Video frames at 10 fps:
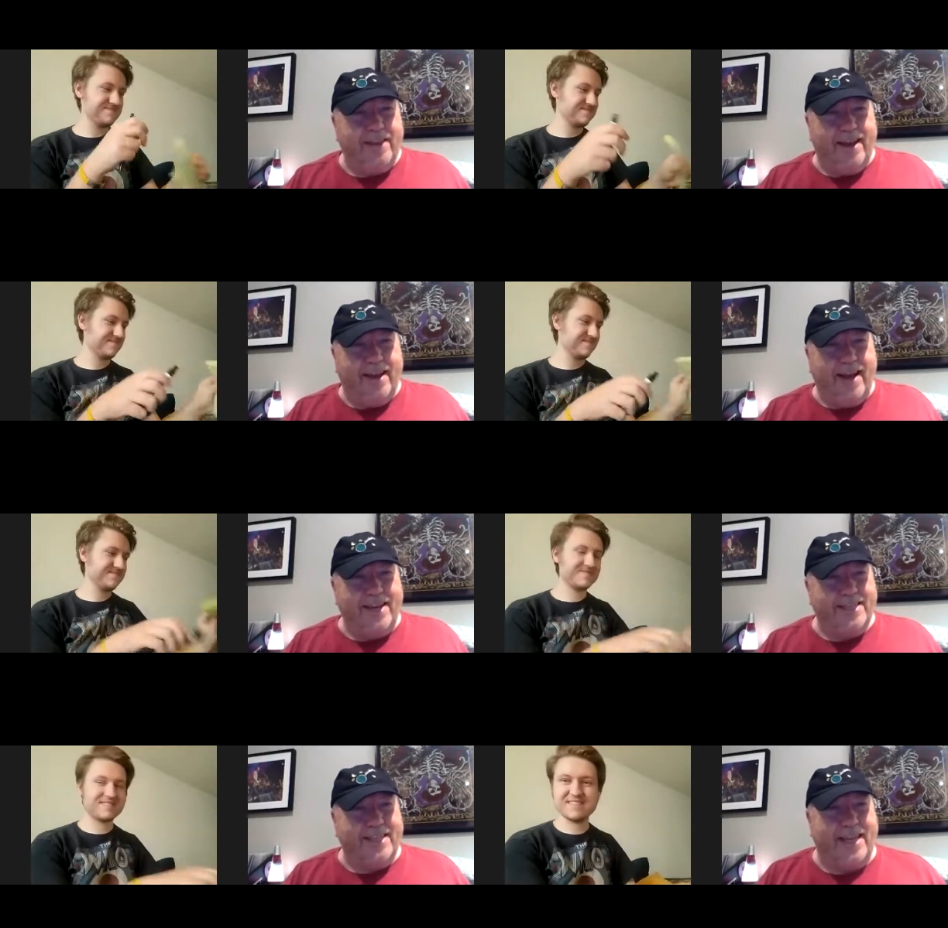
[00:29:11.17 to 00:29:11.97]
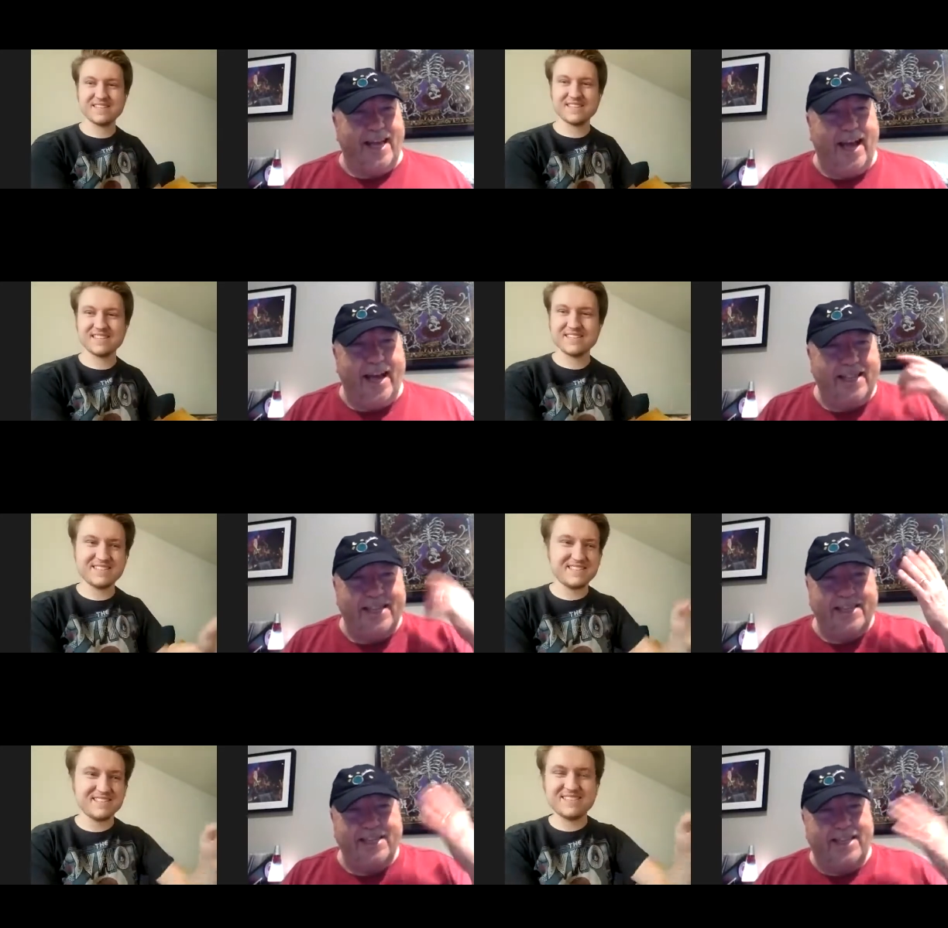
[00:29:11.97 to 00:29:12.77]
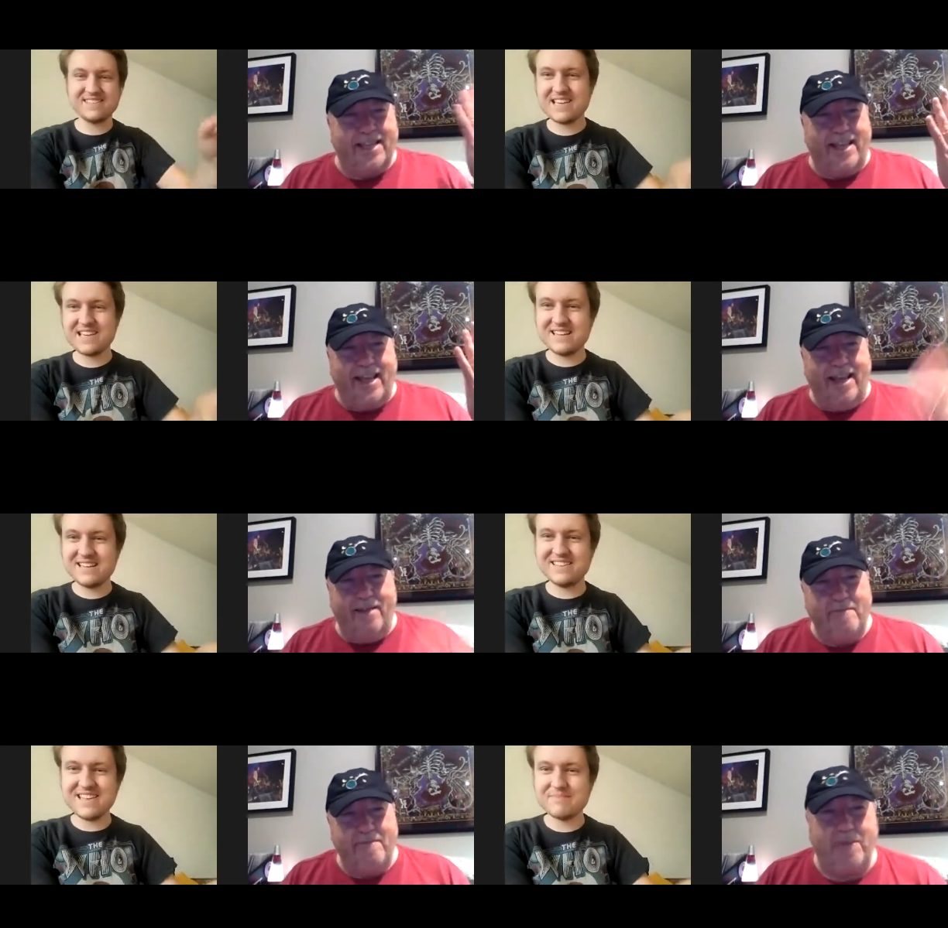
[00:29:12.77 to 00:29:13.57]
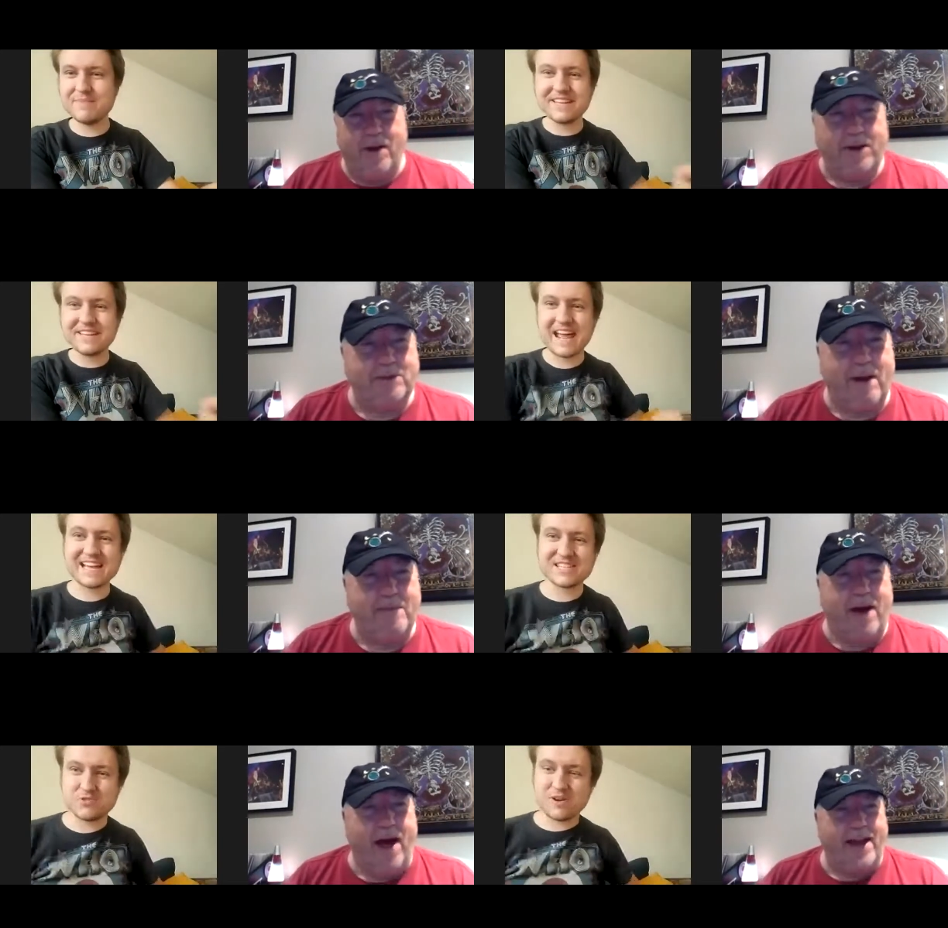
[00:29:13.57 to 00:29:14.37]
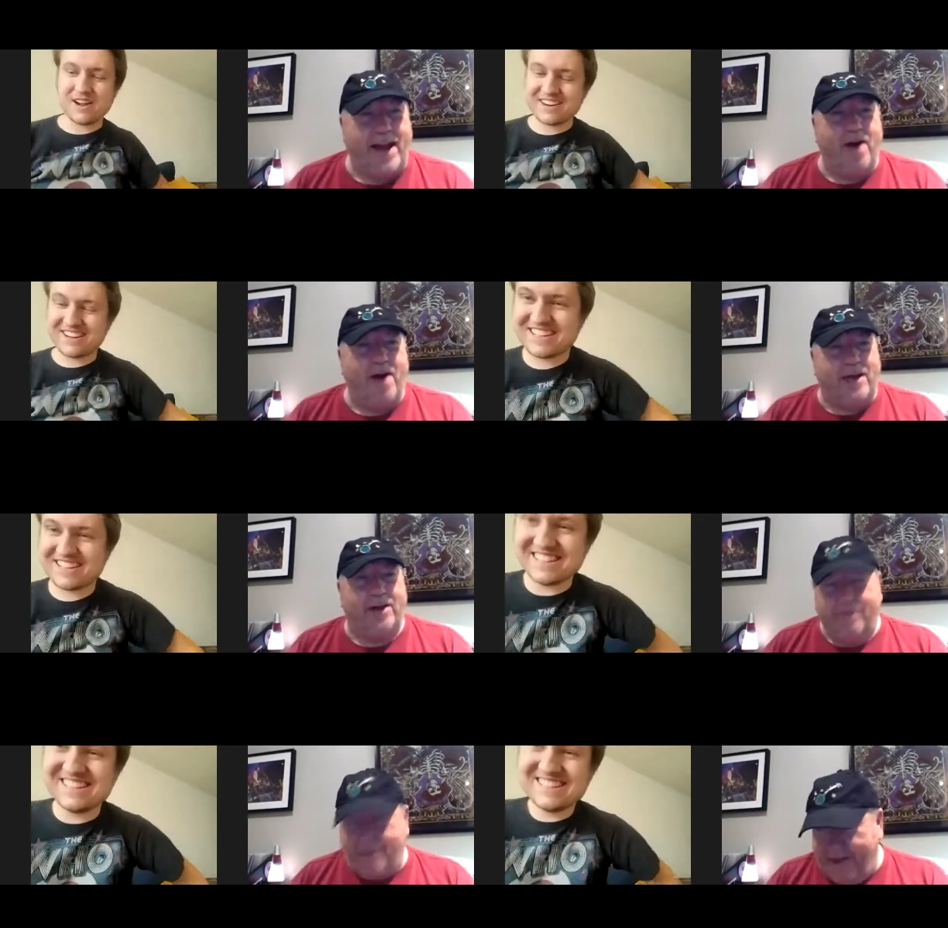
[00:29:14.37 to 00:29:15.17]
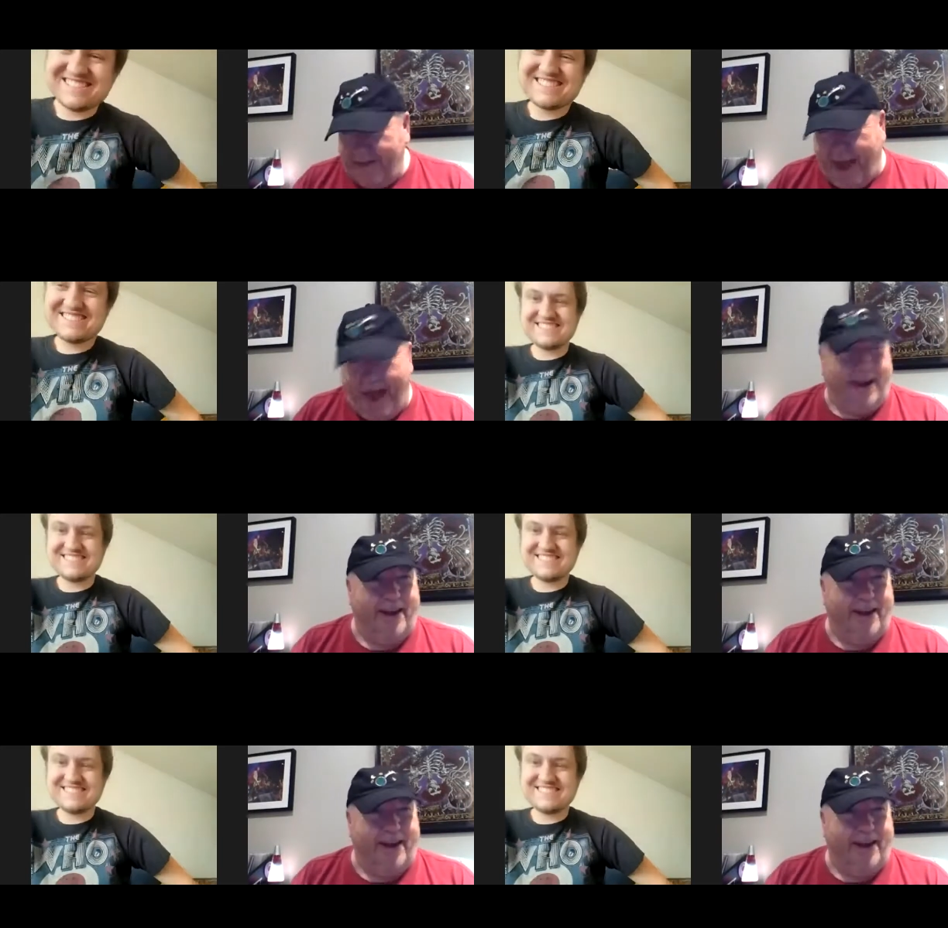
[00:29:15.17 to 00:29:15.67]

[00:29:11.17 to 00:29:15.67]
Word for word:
Speaker 1: Like I just, it just, and make it my mind how he could have done that.